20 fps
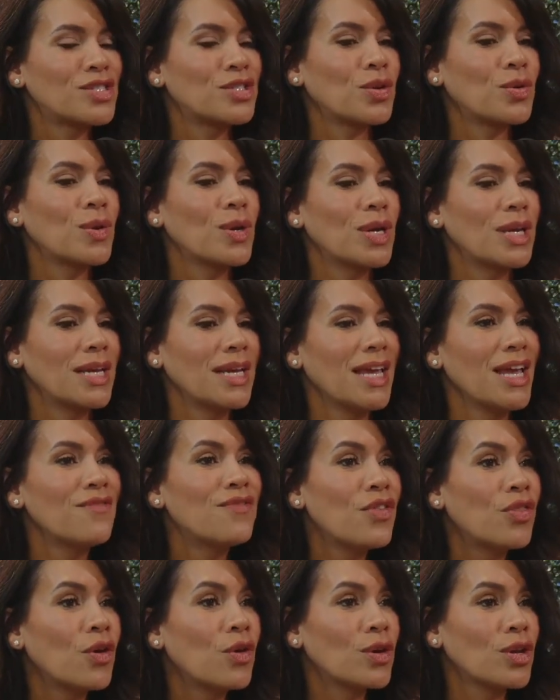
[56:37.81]
So
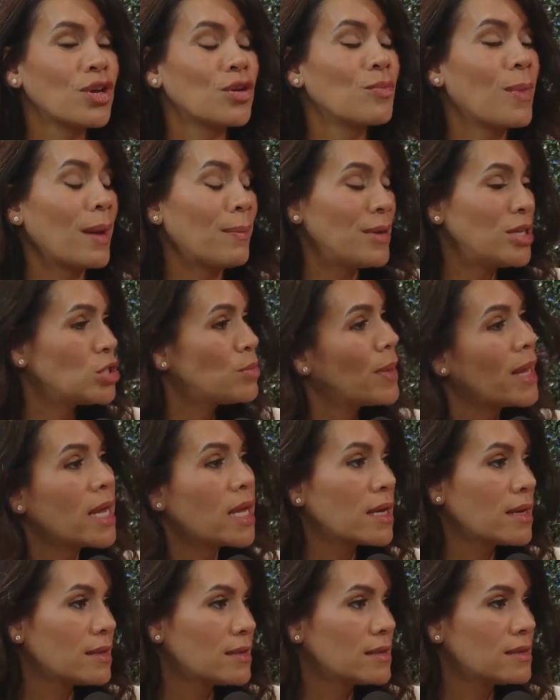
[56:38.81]
even though you might be
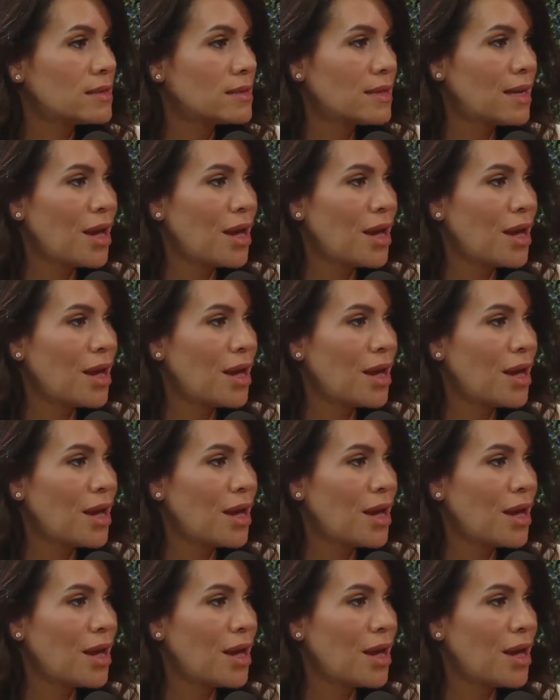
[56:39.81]
Jamaican,